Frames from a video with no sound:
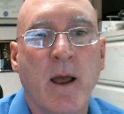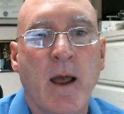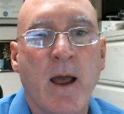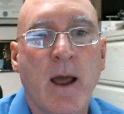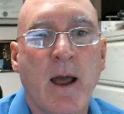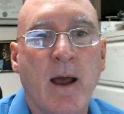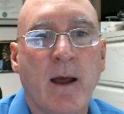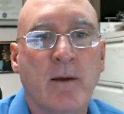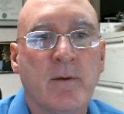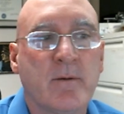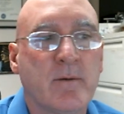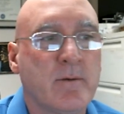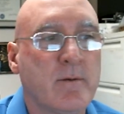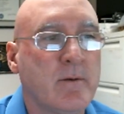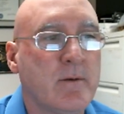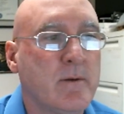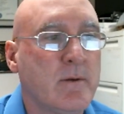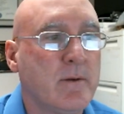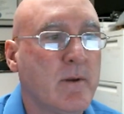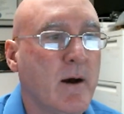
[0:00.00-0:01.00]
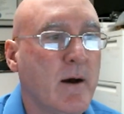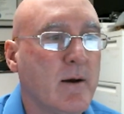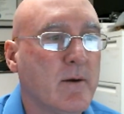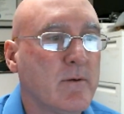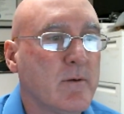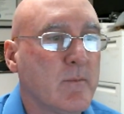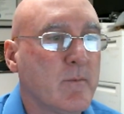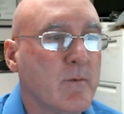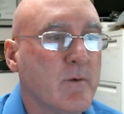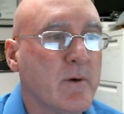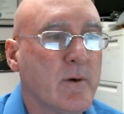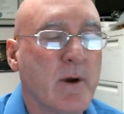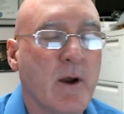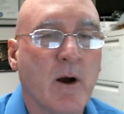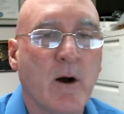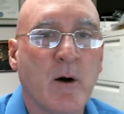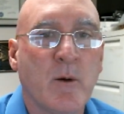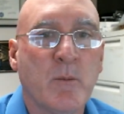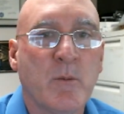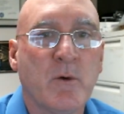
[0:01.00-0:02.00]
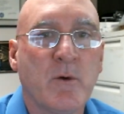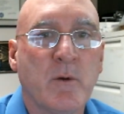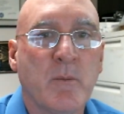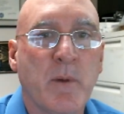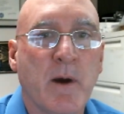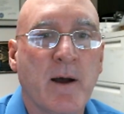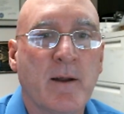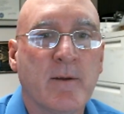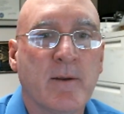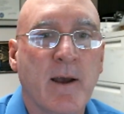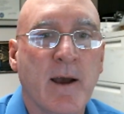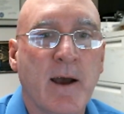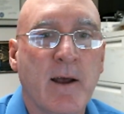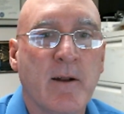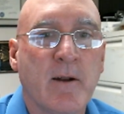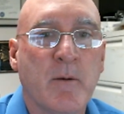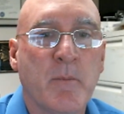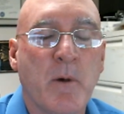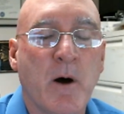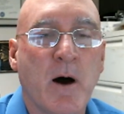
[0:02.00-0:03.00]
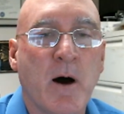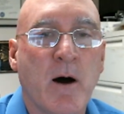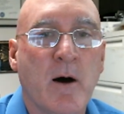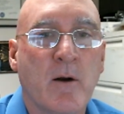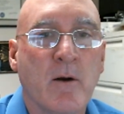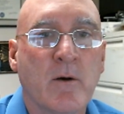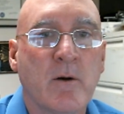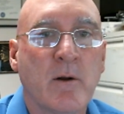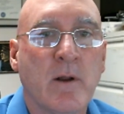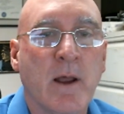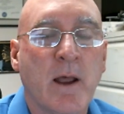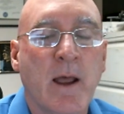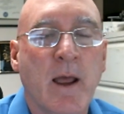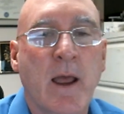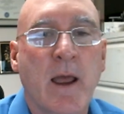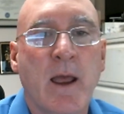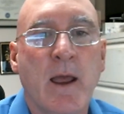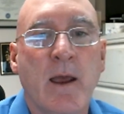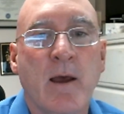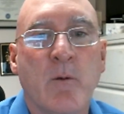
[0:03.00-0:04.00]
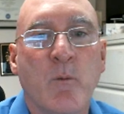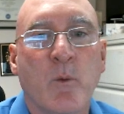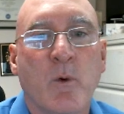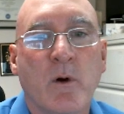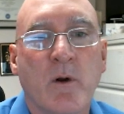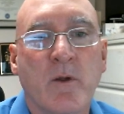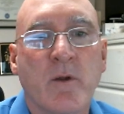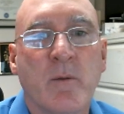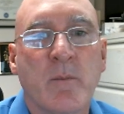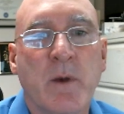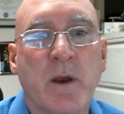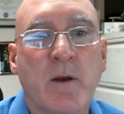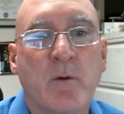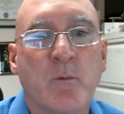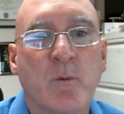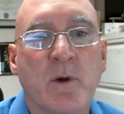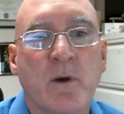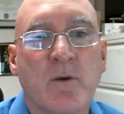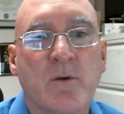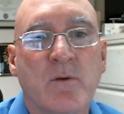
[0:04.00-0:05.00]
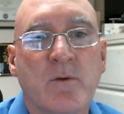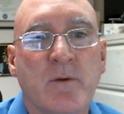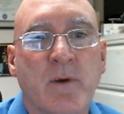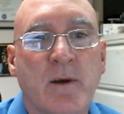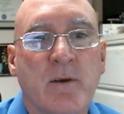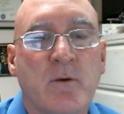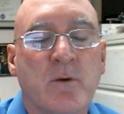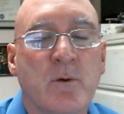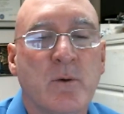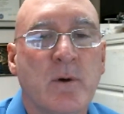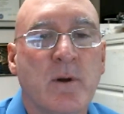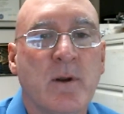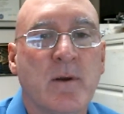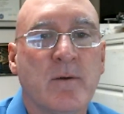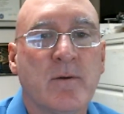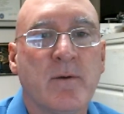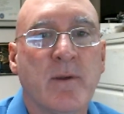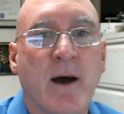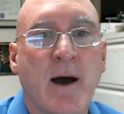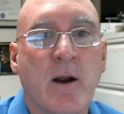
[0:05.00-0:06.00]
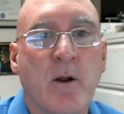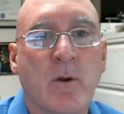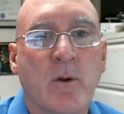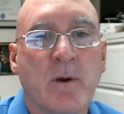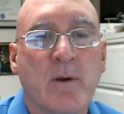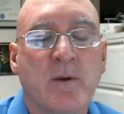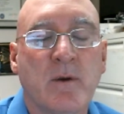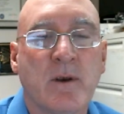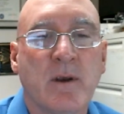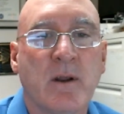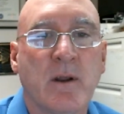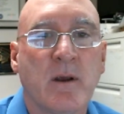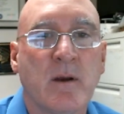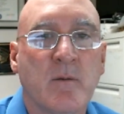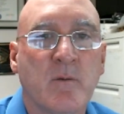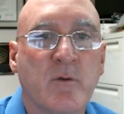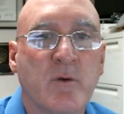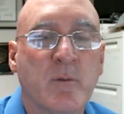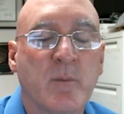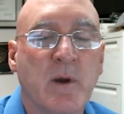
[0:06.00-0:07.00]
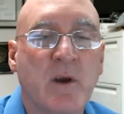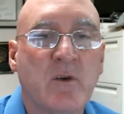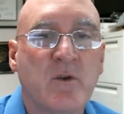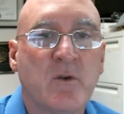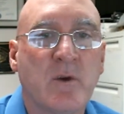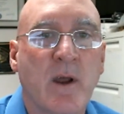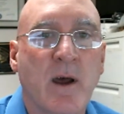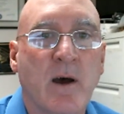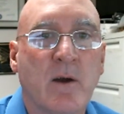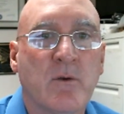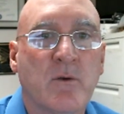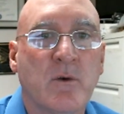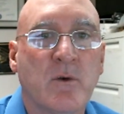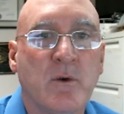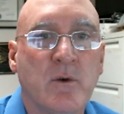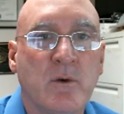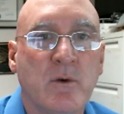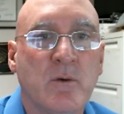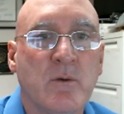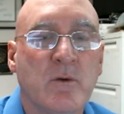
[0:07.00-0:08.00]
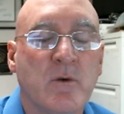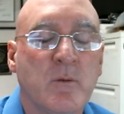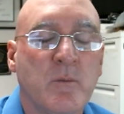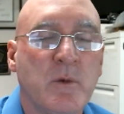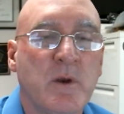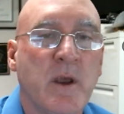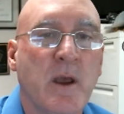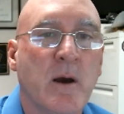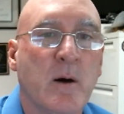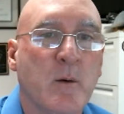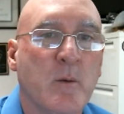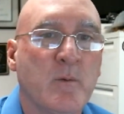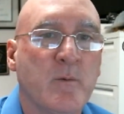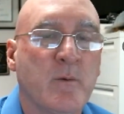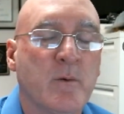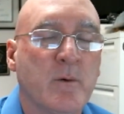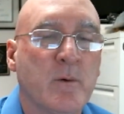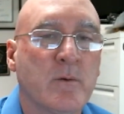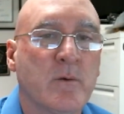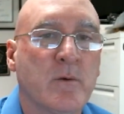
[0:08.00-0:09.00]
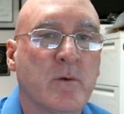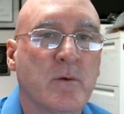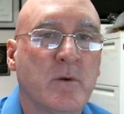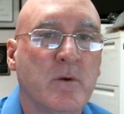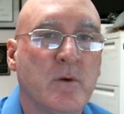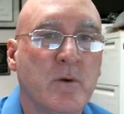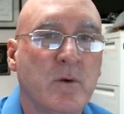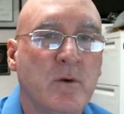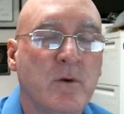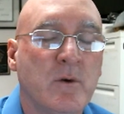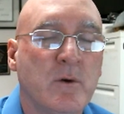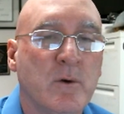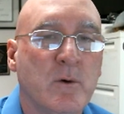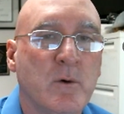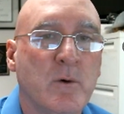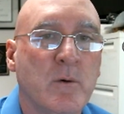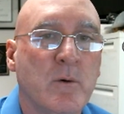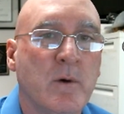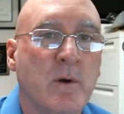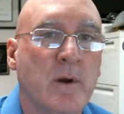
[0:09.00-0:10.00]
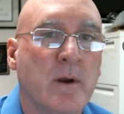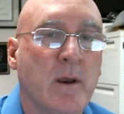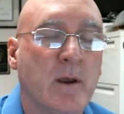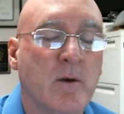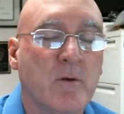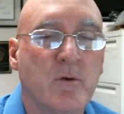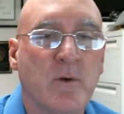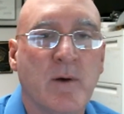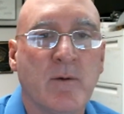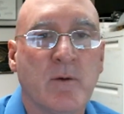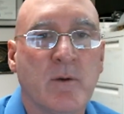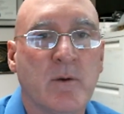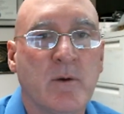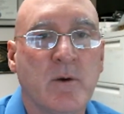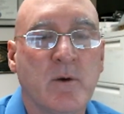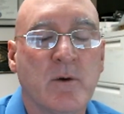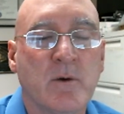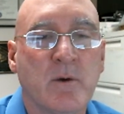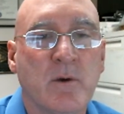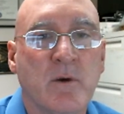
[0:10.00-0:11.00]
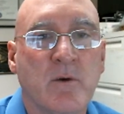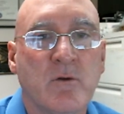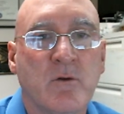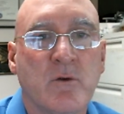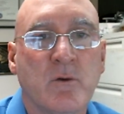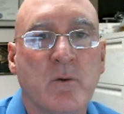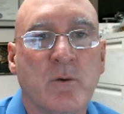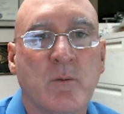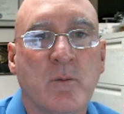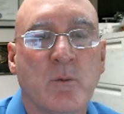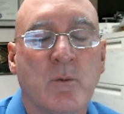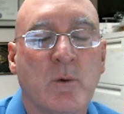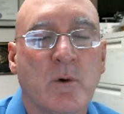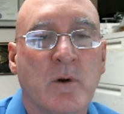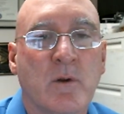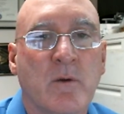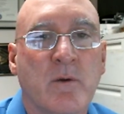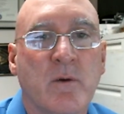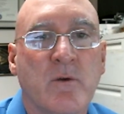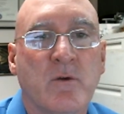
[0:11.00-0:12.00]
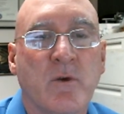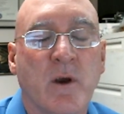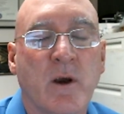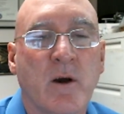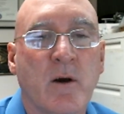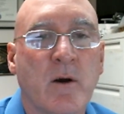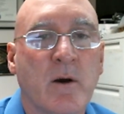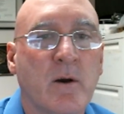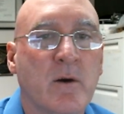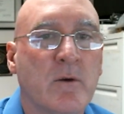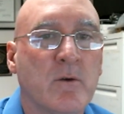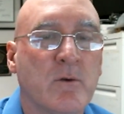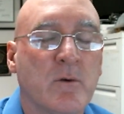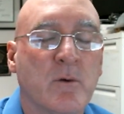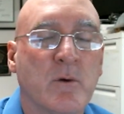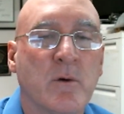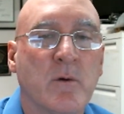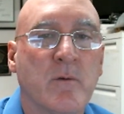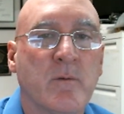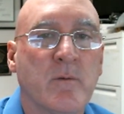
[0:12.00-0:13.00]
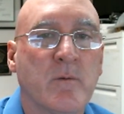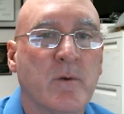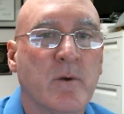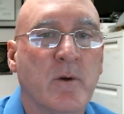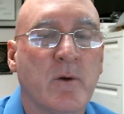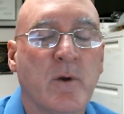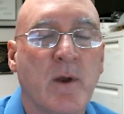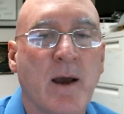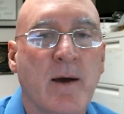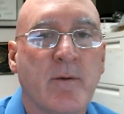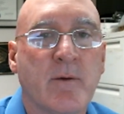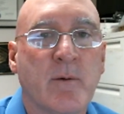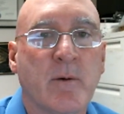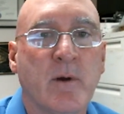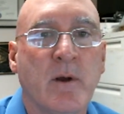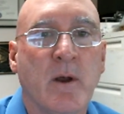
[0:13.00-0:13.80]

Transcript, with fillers: as does. I'm very humbled about that, and I'm honored. And one of the main reasons I do it is not only to get information out to you, to be helpful to you in case you have a legal issue in one of these areas, or you know you have a,